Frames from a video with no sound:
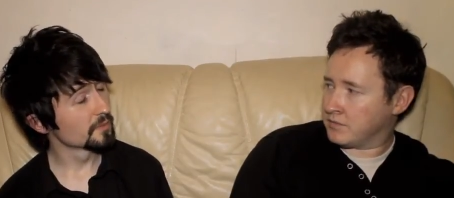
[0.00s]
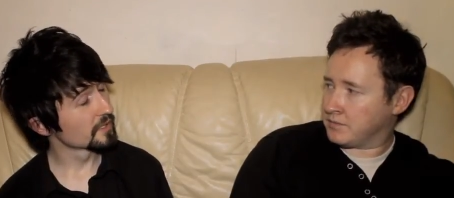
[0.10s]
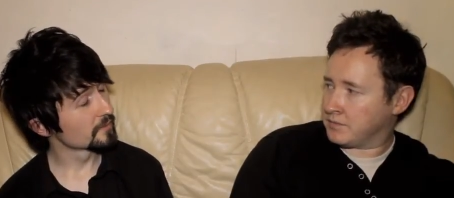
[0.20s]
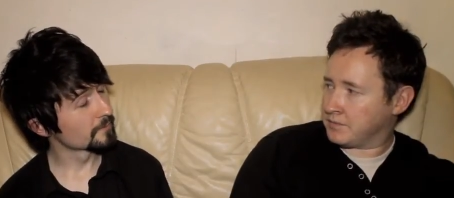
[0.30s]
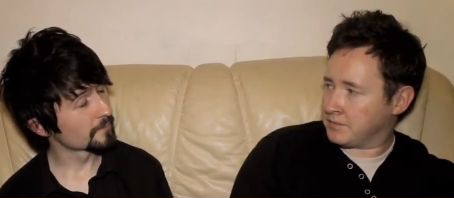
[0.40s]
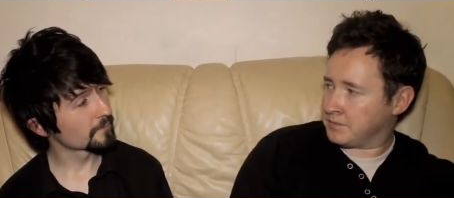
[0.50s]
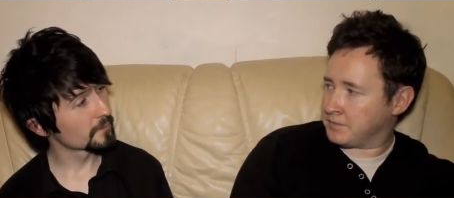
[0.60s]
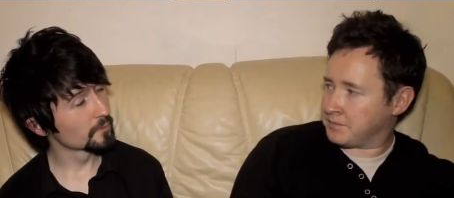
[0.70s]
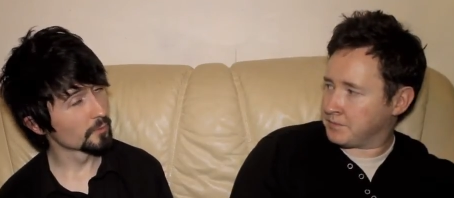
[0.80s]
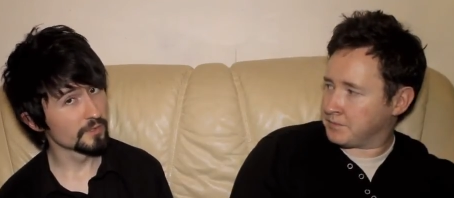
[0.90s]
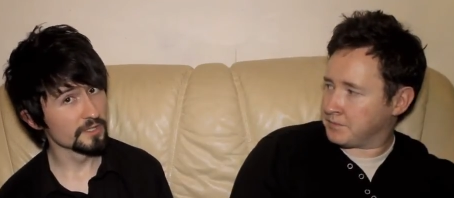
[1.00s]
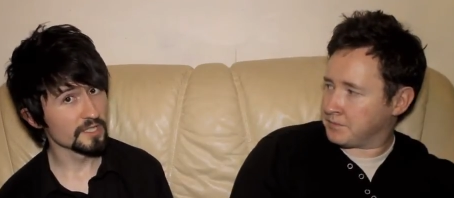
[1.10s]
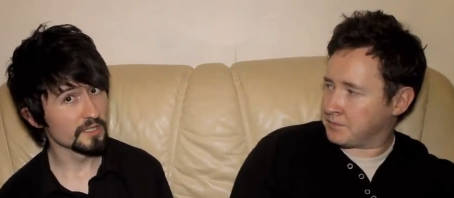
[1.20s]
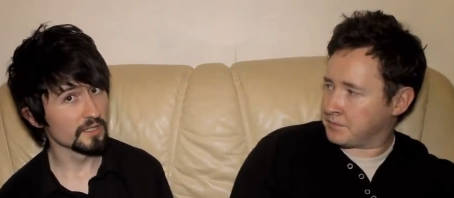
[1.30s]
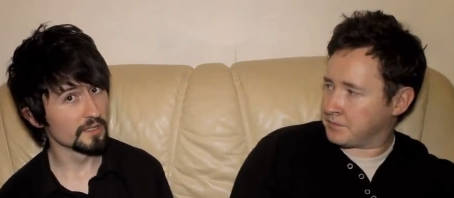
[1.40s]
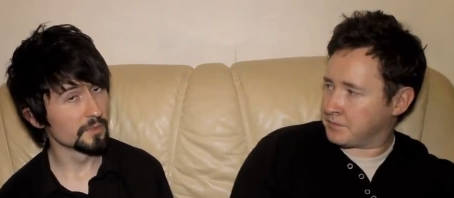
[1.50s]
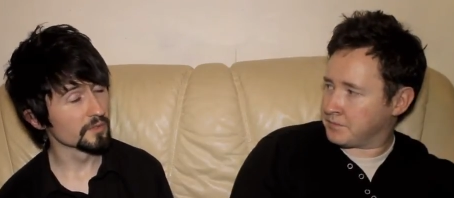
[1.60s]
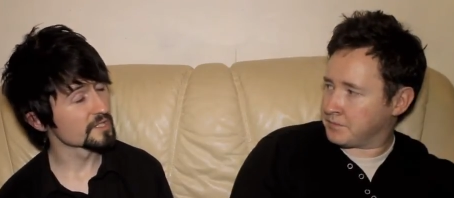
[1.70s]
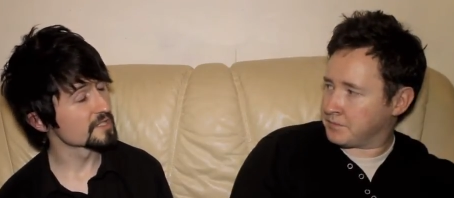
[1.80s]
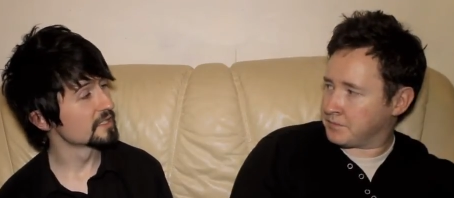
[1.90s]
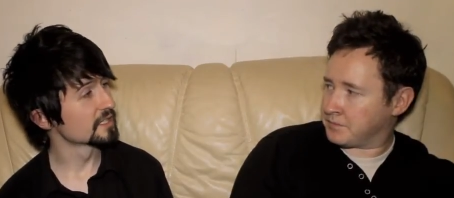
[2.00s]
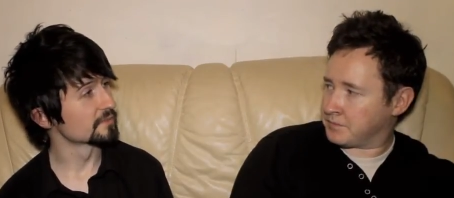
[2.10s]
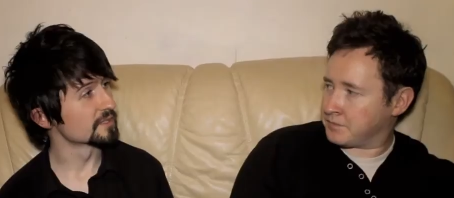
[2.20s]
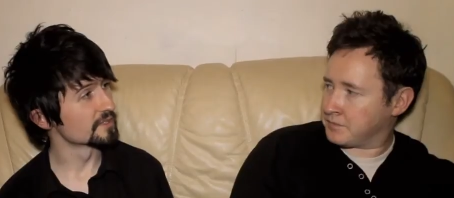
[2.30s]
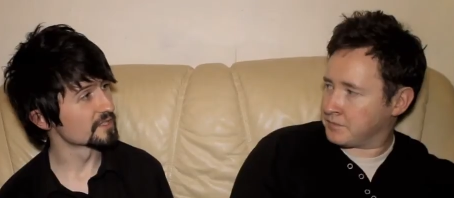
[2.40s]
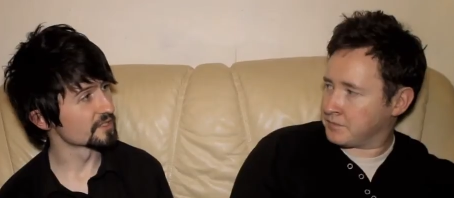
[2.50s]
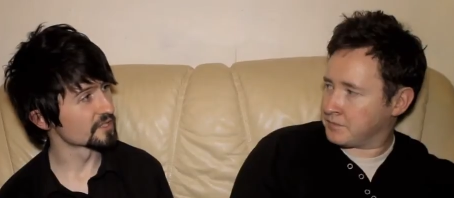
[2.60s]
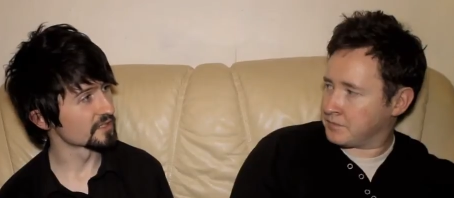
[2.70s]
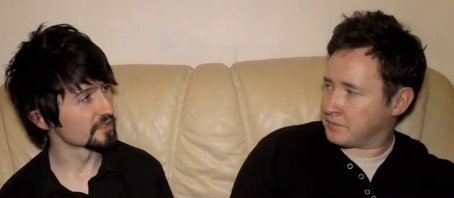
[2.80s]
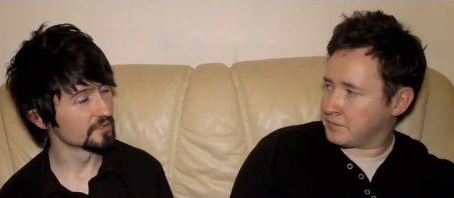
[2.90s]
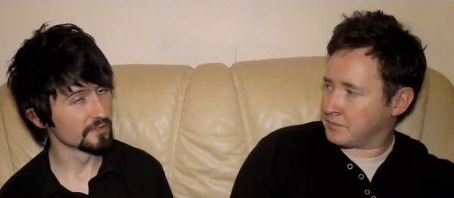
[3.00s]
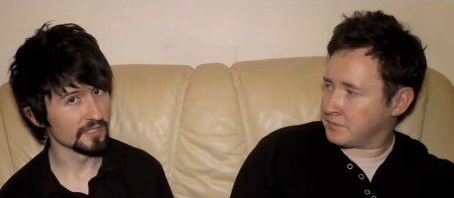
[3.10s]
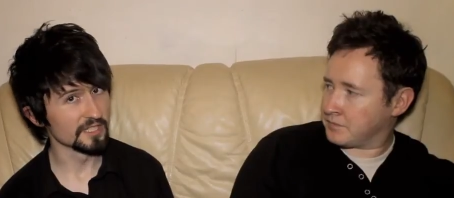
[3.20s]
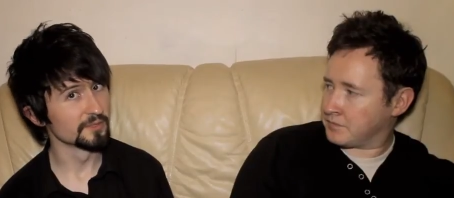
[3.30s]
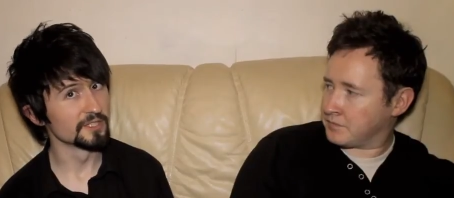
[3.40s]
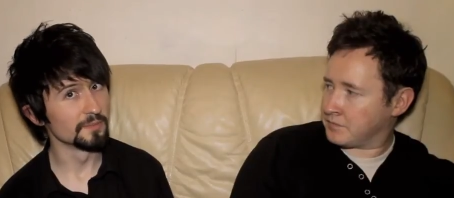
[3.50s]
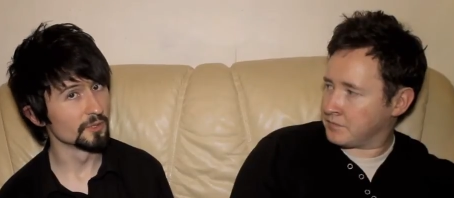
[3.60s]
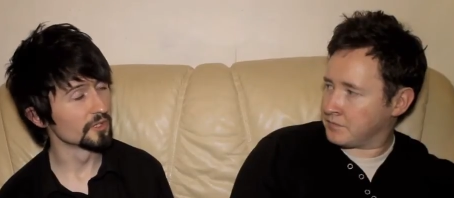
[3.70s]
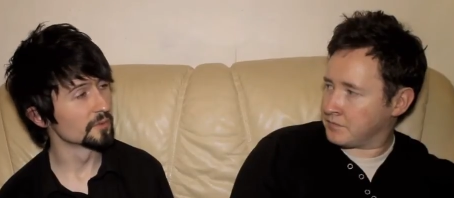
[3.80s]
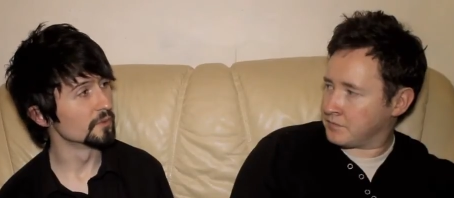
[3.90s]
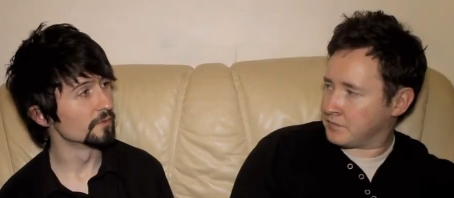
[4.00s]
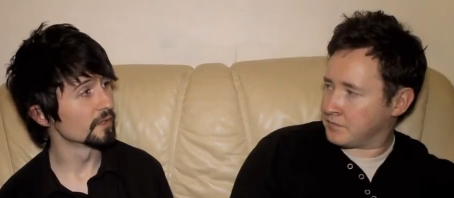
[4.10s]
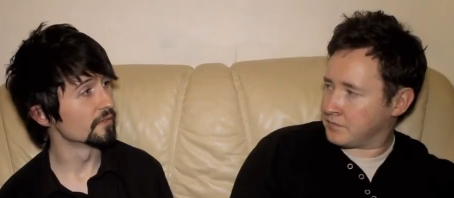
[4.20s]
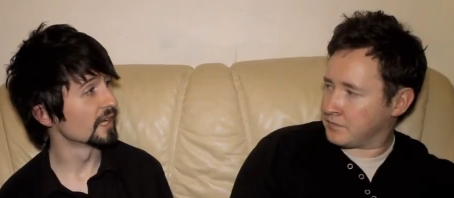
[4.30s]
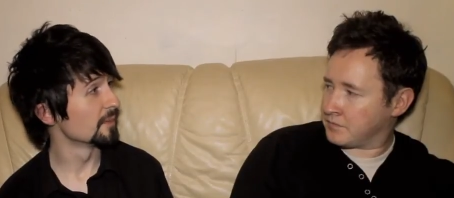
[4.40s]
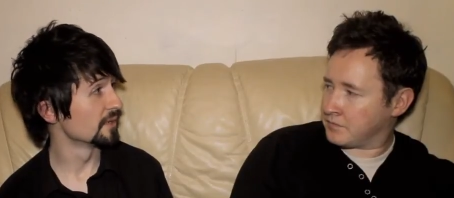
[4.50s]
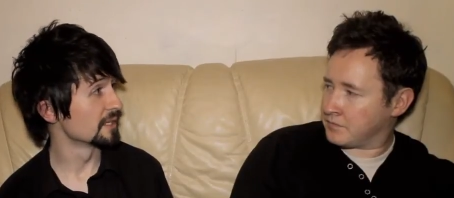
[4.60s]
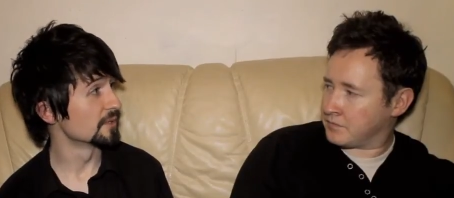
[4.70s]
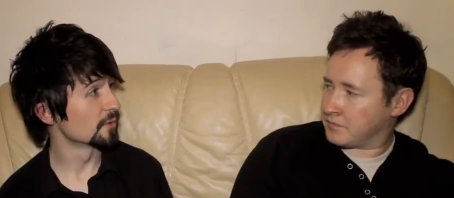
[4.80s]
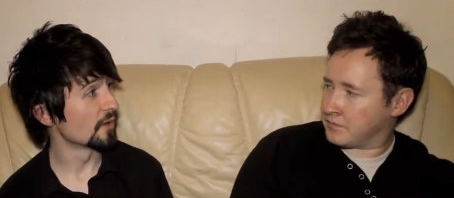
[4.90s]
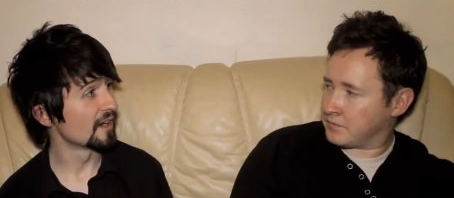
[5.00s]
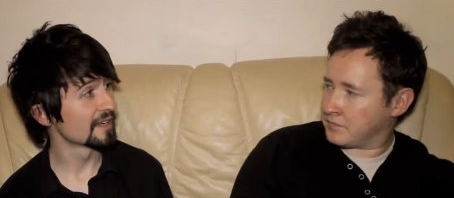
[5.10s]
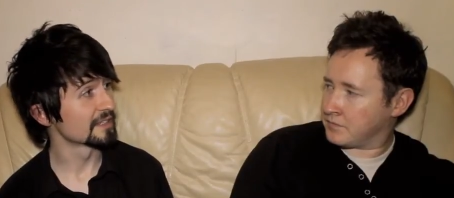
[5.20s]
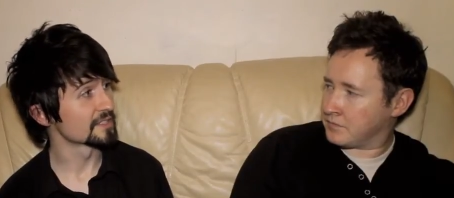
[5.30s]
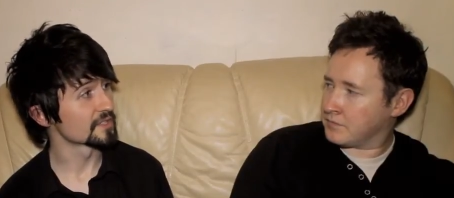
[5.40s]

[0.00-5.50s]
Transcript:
Speaker 1: might have. You know, when you're saying that they build Snake up to be such an incredibly deplorable villain, that might be why.